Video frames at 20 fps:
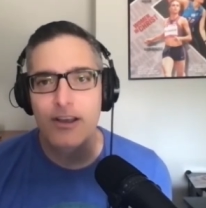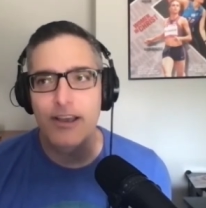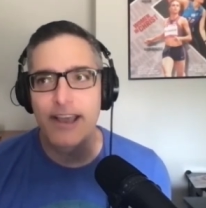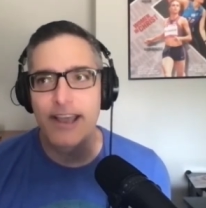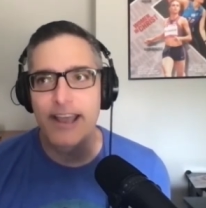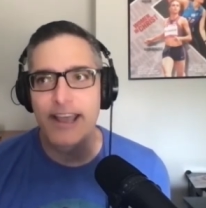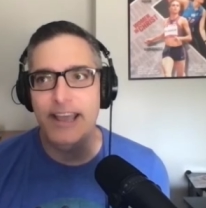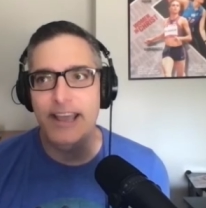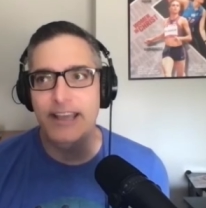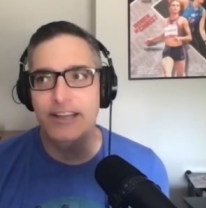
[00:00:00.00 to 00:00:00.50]

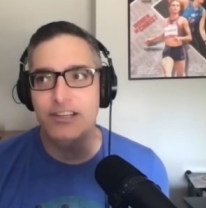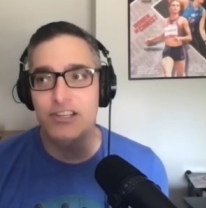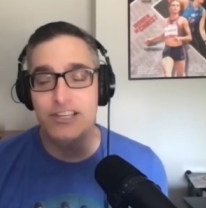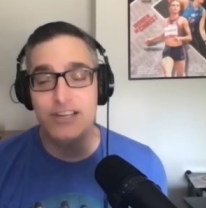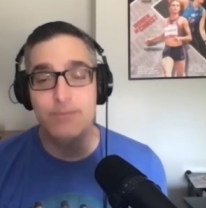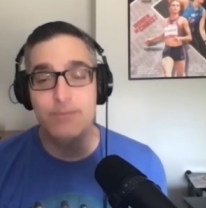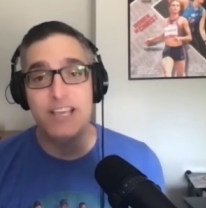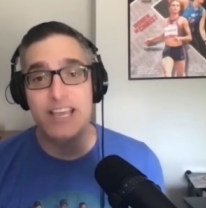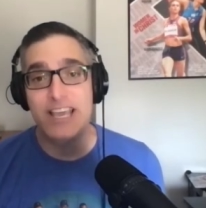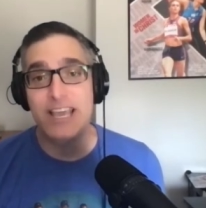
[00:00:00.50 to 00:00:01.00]
And
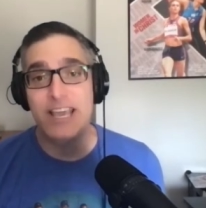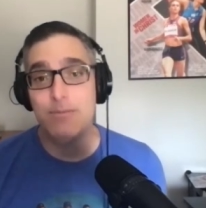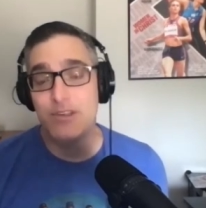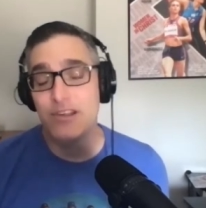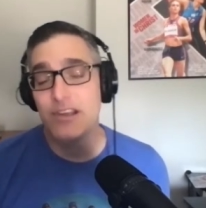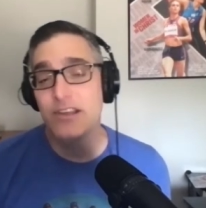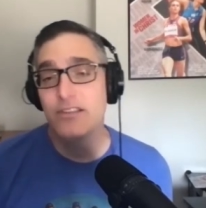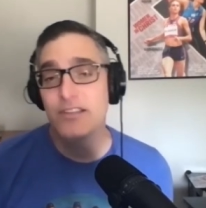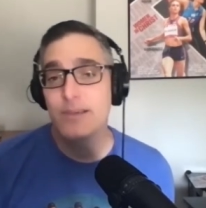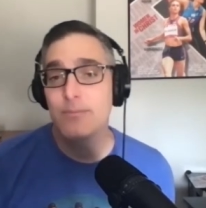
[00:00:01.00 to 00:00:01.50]
she became
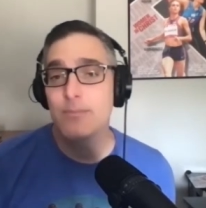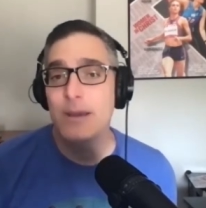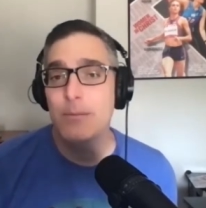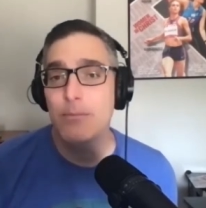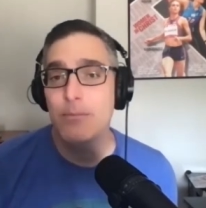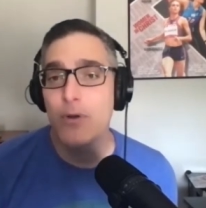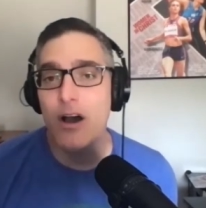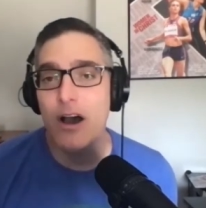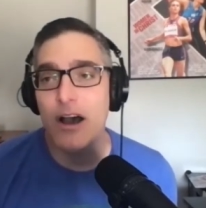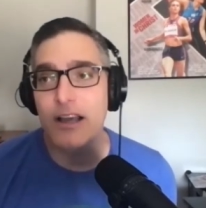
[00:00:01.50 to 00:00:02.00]
suddenly my
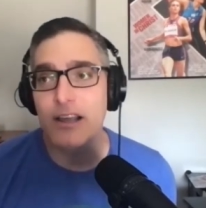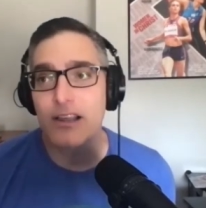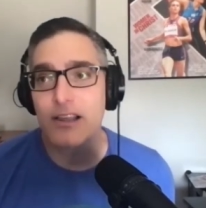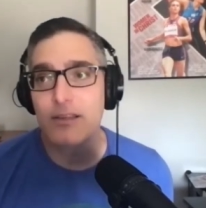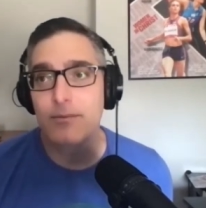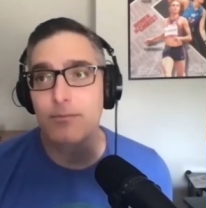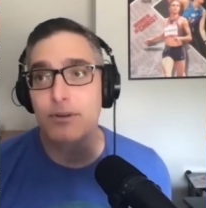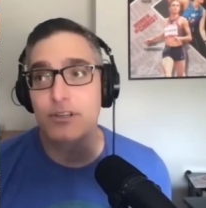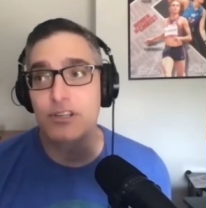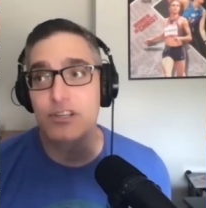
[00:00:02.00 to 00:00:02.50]

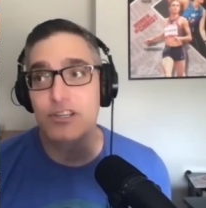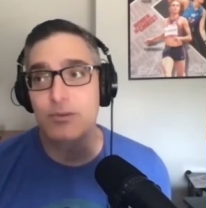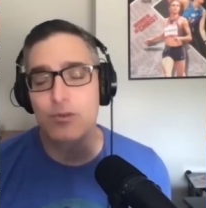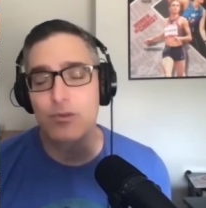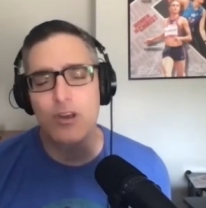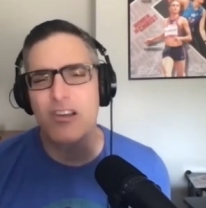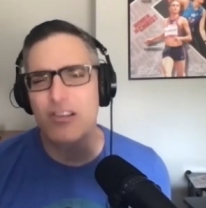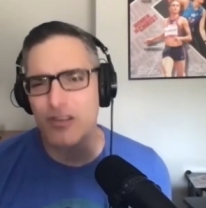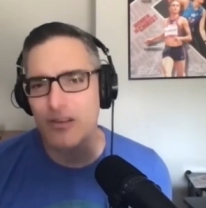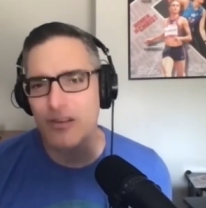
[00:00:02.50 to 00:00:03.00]
boss, but she
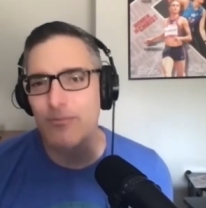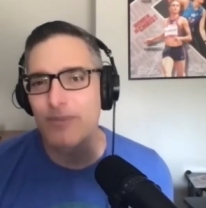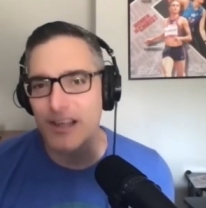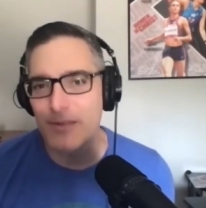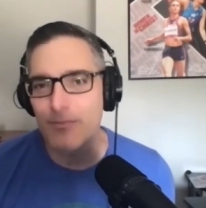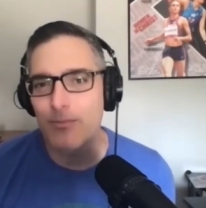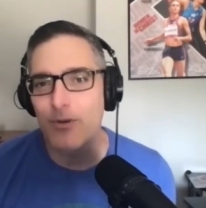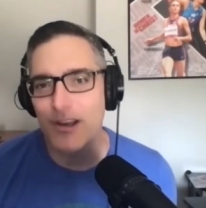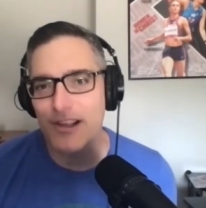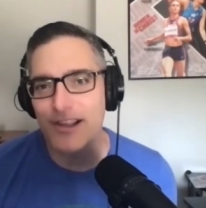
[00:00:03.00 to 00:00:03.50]
was also the
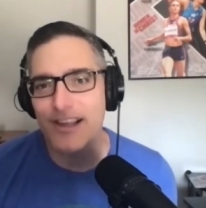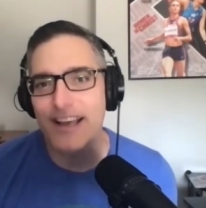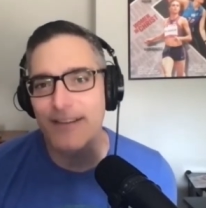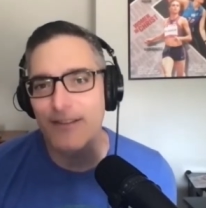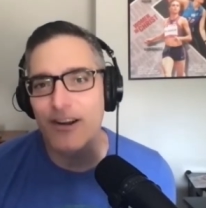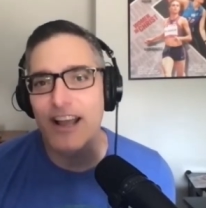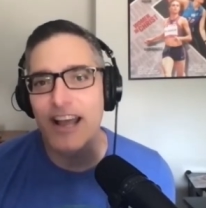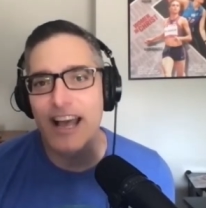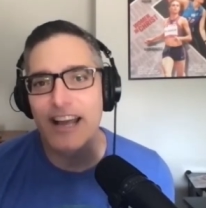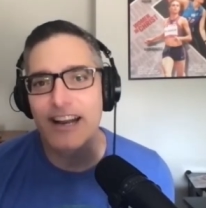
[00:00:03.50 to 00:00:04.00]
best boss I
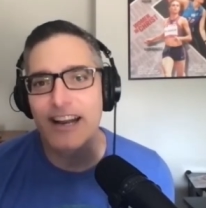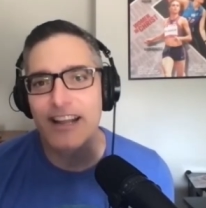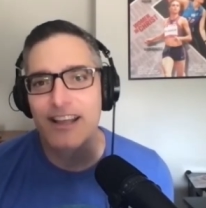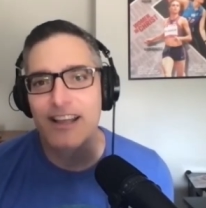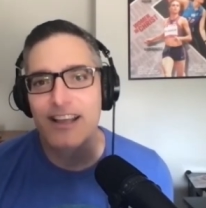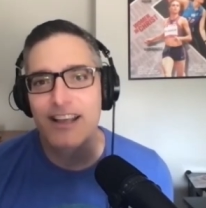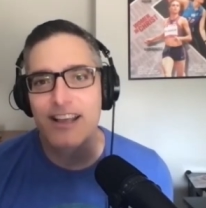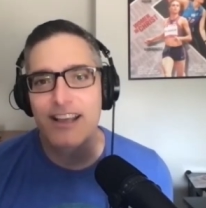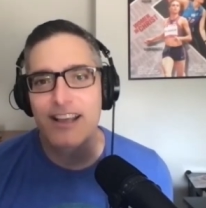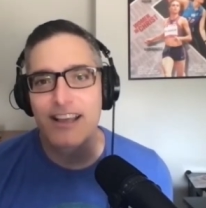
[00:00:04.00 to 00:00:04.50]
ever had.
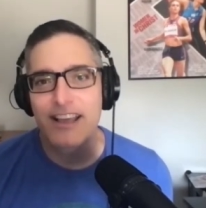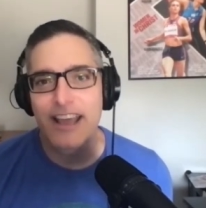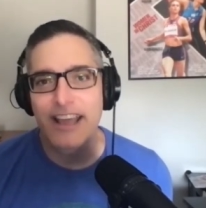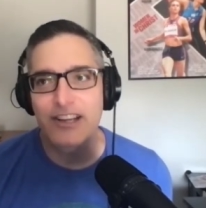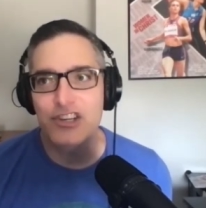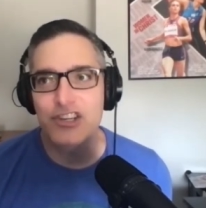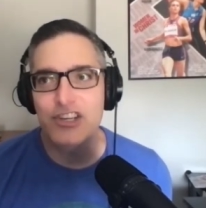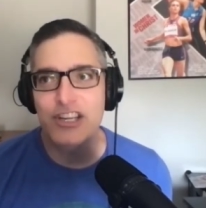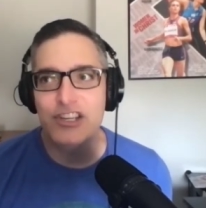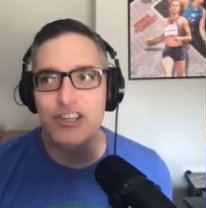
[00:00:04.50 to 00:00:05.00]

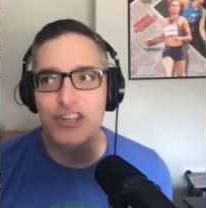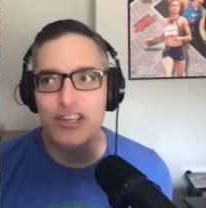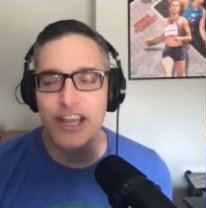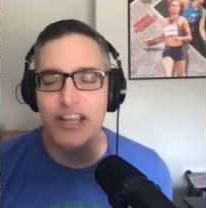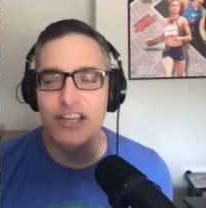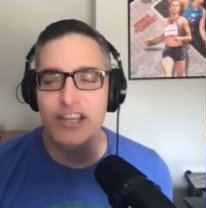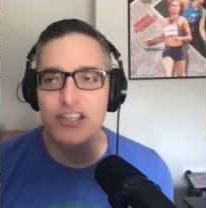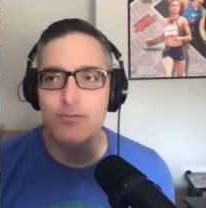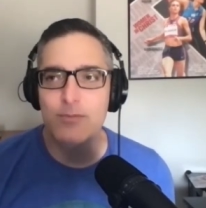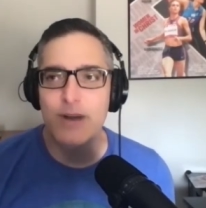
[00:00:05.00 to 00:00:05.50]
And she
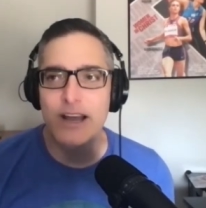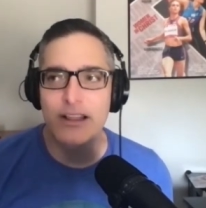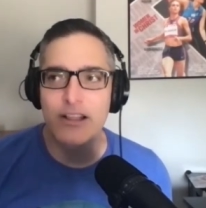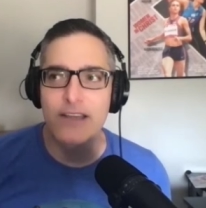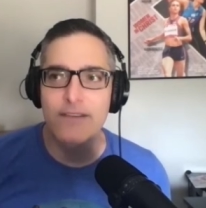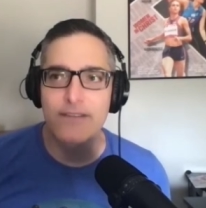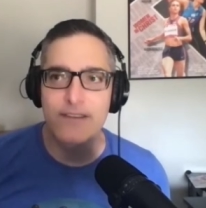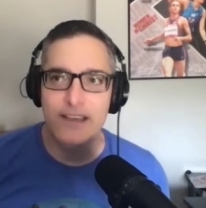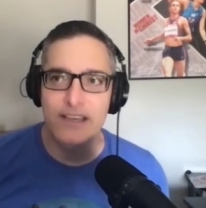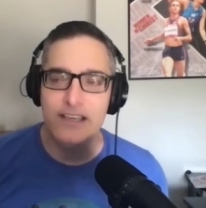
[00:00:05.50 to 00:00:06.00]
changed my
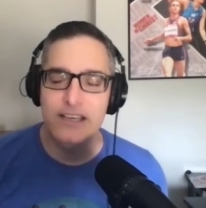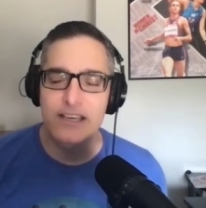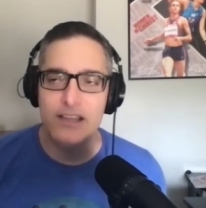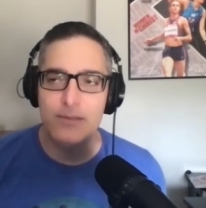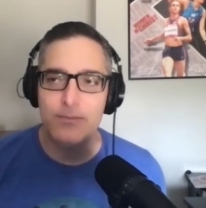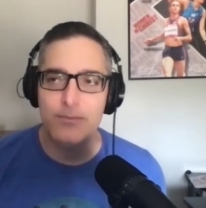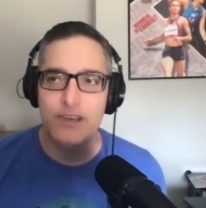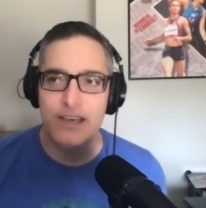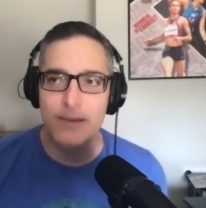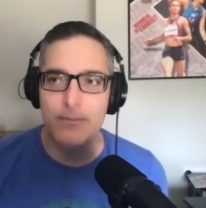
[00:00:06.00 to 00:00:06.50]
life at
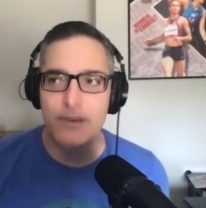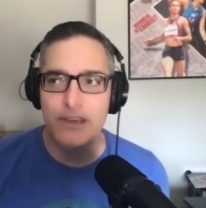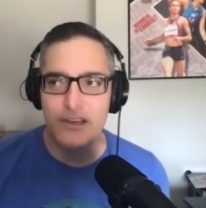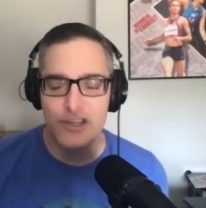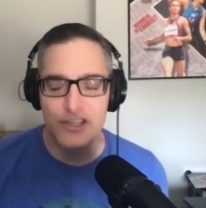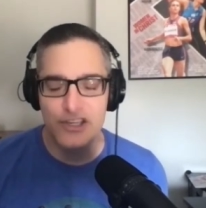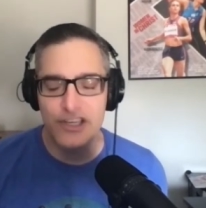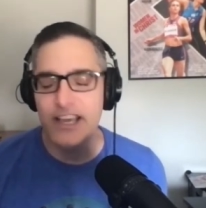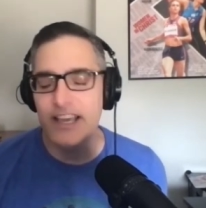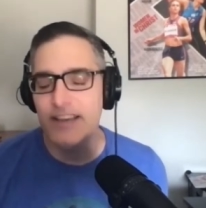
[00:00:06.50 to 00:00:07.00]
ESPN
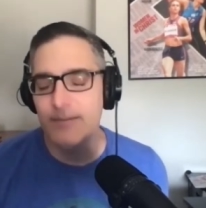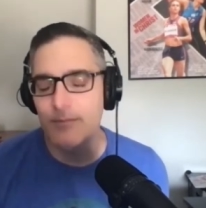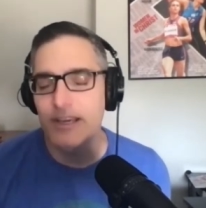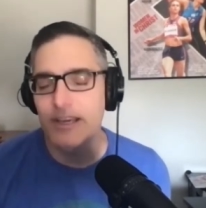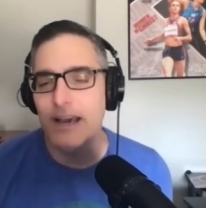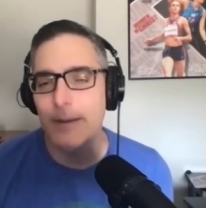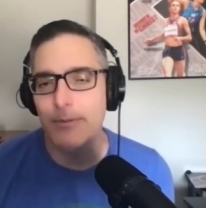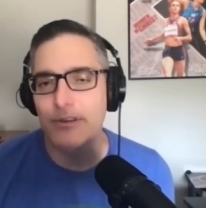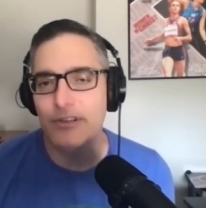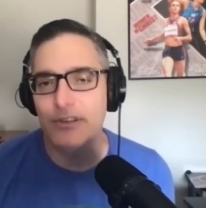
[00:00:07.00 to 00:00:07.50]
because she gave
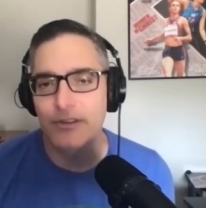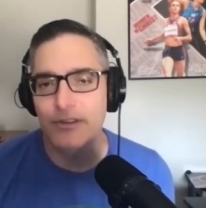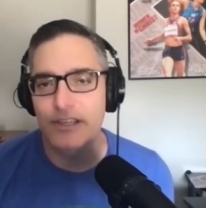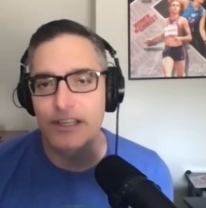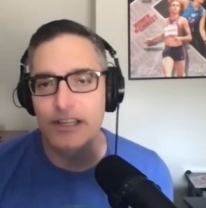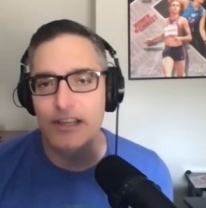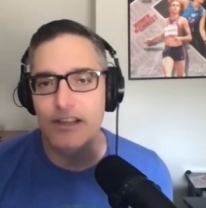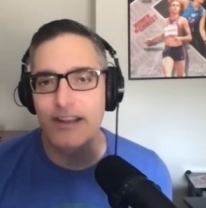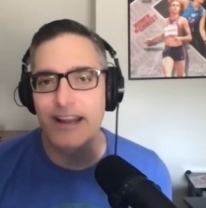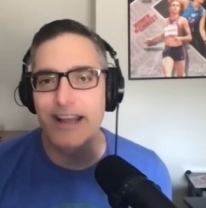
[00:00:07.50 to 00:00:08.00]
me
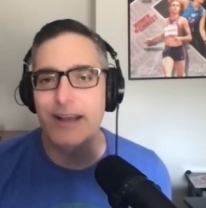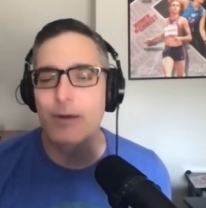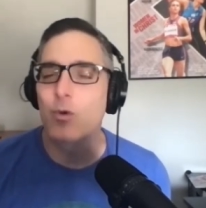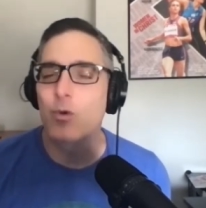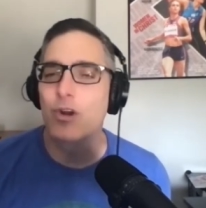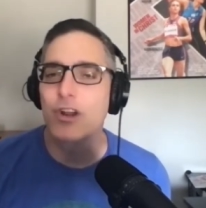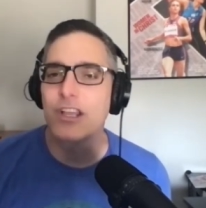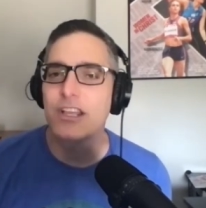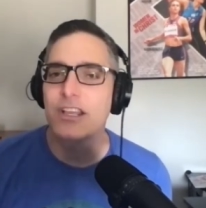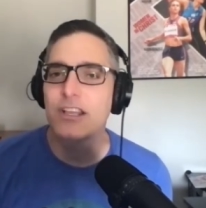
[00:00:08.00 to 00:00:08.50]
opportunities that I
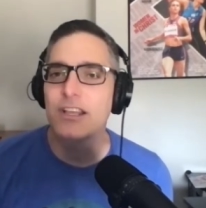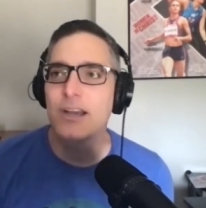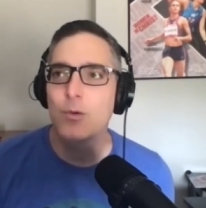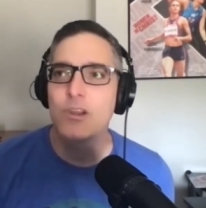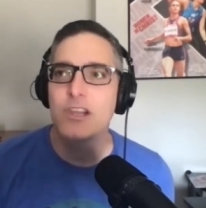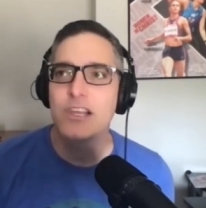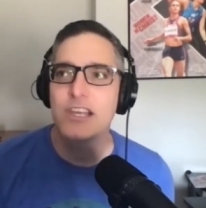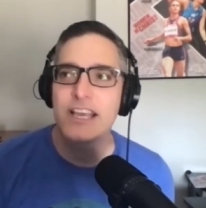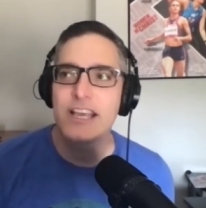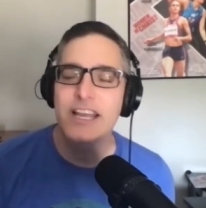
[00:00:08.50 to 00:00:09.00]
weren't I
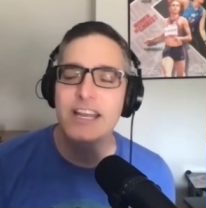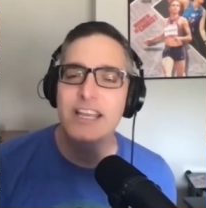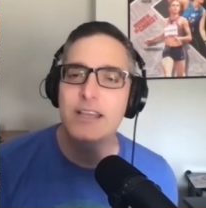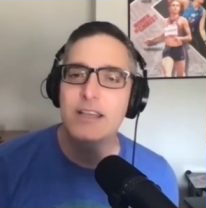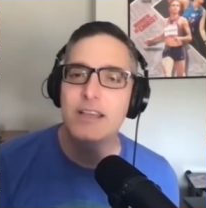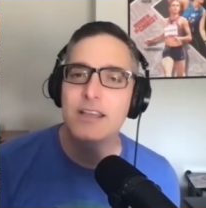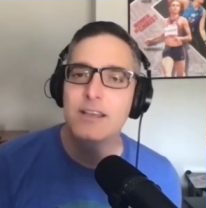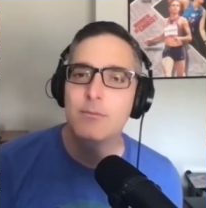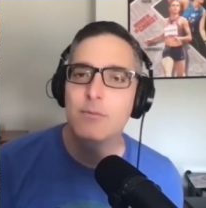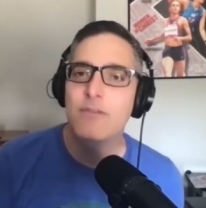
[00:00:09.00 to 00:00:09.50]
wasn't
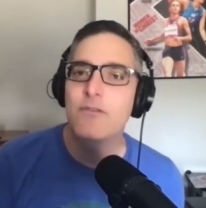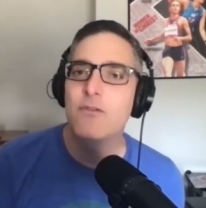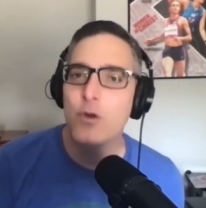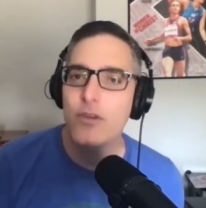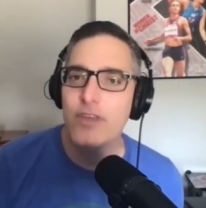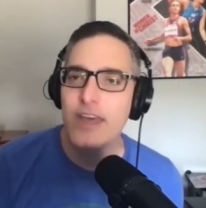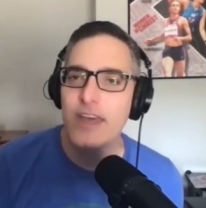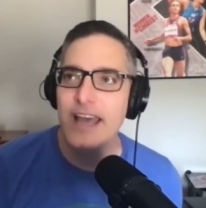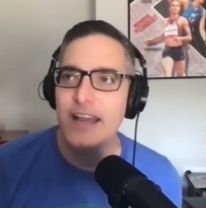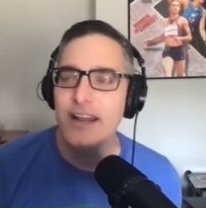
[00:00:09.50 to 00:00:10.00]
getting
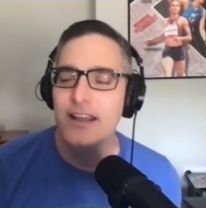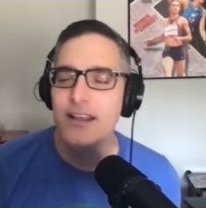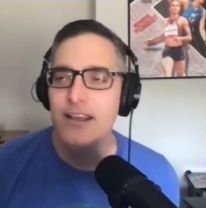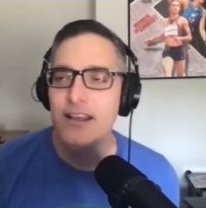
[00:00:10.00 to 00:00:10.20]
before that.